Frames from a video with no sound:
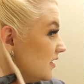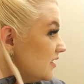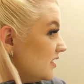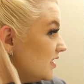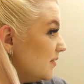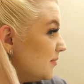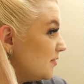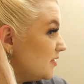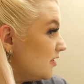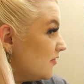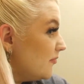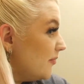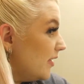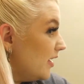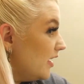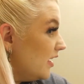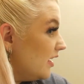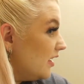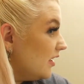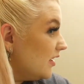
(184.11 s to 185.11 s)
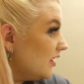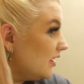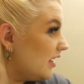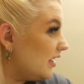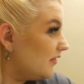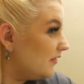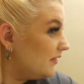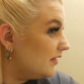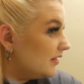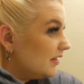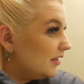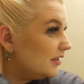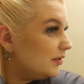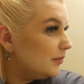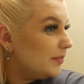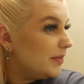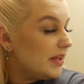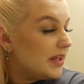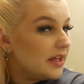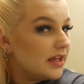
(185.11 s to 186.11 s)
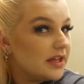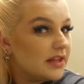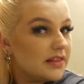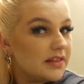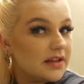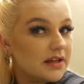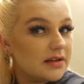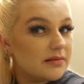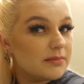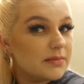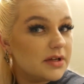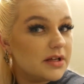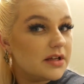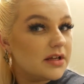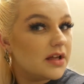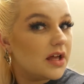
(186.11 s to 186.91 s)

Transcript: tips of my hair have a little pink in them.